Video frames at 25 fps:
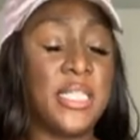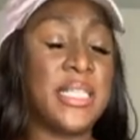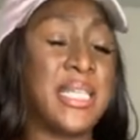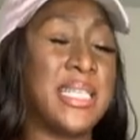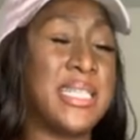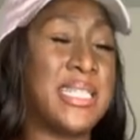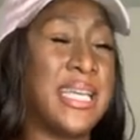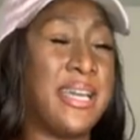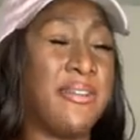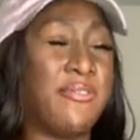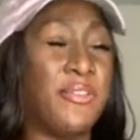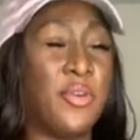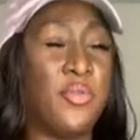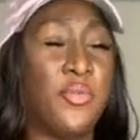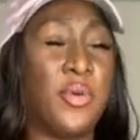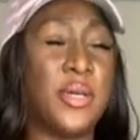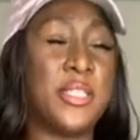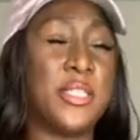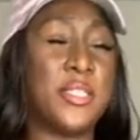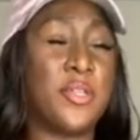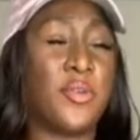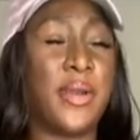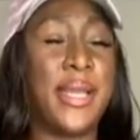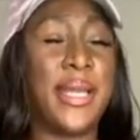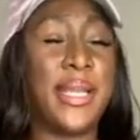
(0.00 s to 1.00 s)
because everyone's
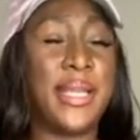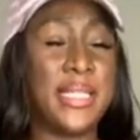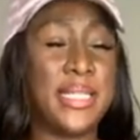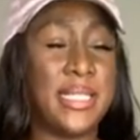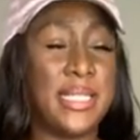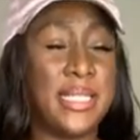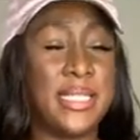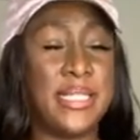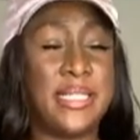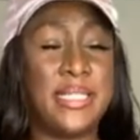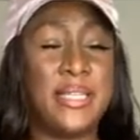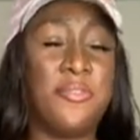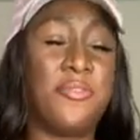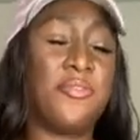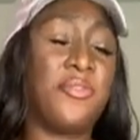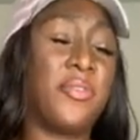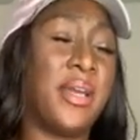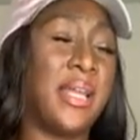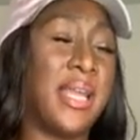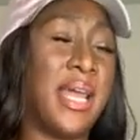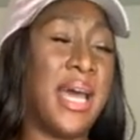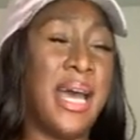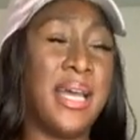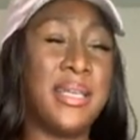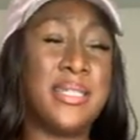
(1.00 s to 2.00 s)
greatness is different.